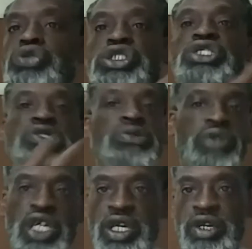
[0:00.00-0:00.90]
system
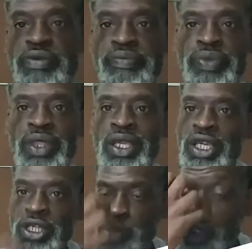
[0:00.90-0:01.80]
here.
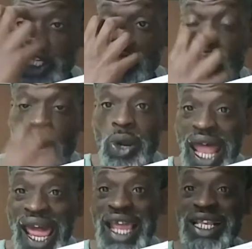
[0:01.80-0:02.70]
There's really no
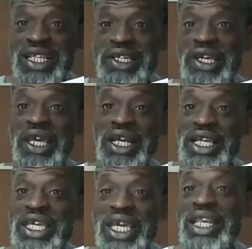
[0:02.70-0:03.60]
light
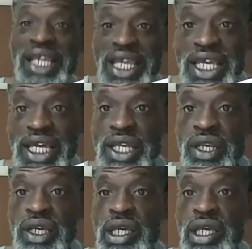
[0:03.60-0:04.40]
getting in.